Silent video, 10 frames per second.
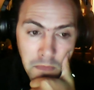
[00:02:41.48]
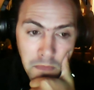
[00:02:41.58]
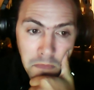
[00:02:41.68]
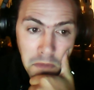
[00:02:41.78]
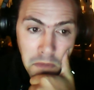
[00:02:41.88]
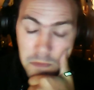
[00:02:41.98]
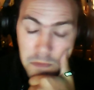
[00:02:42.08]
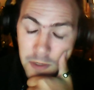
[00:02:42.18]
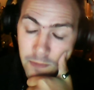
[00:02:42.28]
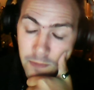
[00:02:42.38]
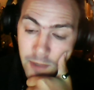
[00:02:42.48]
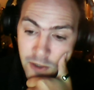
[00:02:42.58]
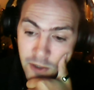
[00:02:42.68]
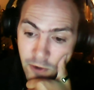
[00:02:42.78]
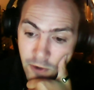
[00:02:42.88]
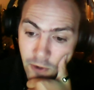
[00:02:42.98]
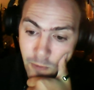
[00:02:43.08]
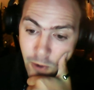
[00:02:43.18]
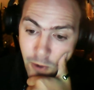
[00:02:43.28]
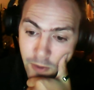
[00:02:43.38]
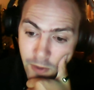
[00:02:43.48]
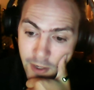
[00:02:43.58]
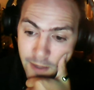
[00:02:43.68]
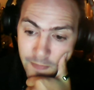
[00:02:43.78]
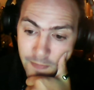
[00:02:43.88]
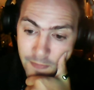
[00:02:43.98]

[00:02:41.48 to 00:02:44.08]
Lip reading: in some ways you're not worthy.